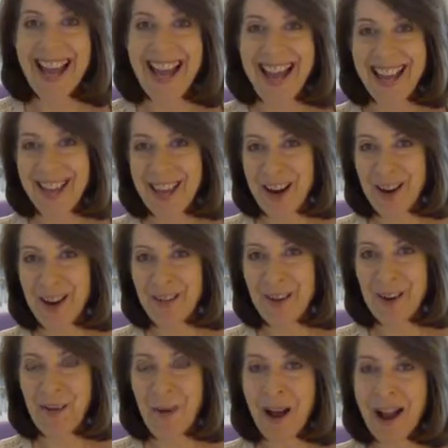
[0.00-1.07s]
Hey there,
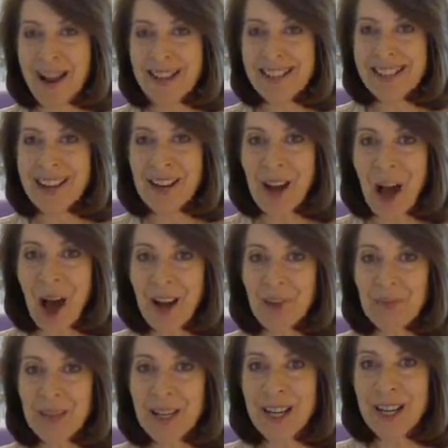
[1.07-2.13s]
everyone. Donna
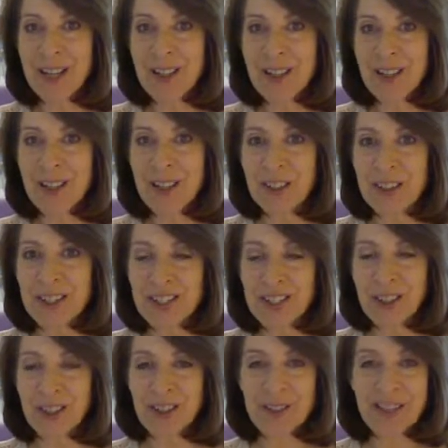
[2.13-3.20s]
Hoffman here, your
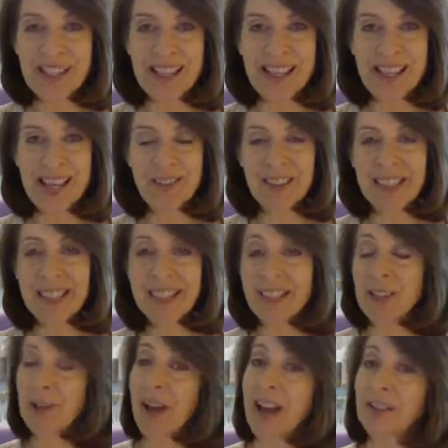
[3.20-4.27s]
interior design advocate
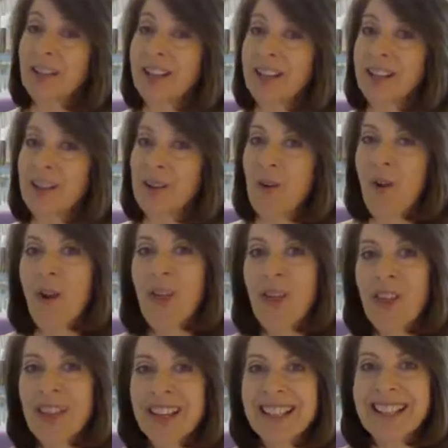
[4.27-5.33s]
and your advocate in all
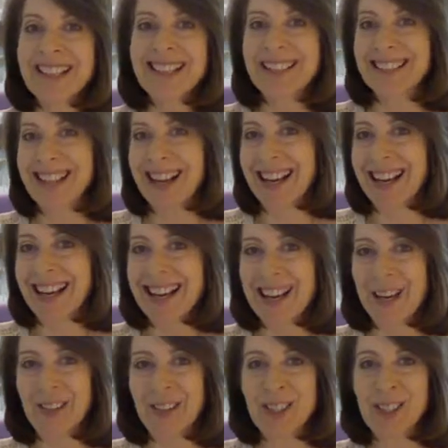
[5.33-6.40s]
things design.
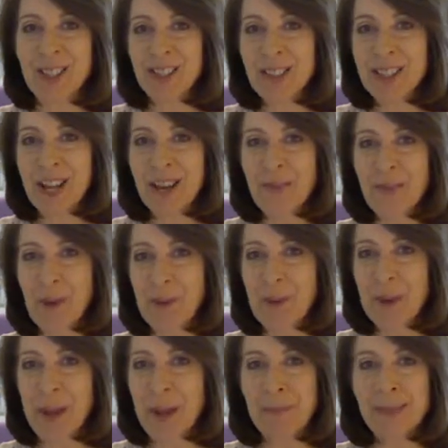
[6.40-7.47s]
If it's Tuesday, 4
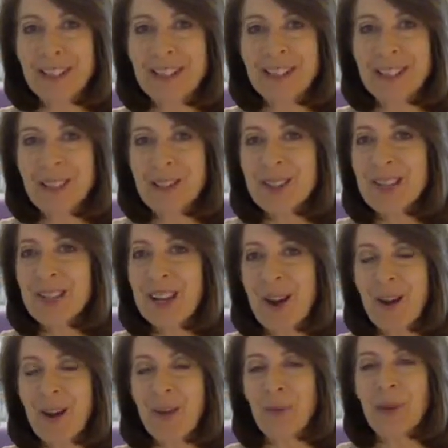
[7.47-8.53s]
p.m. Eastern,
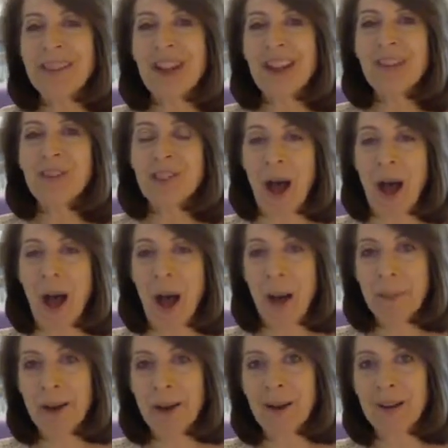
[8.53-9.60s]
we love to hop
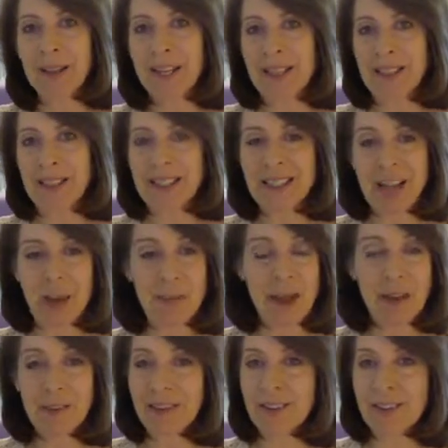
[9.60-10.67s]
out here, stop
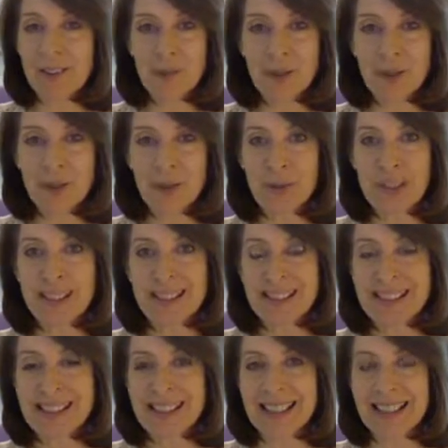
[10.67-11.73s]
everything that we're doing at the
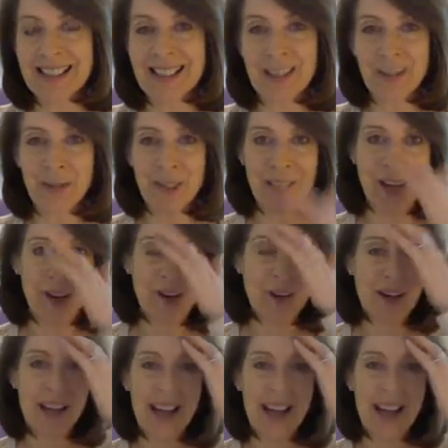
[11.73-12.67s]
design studio,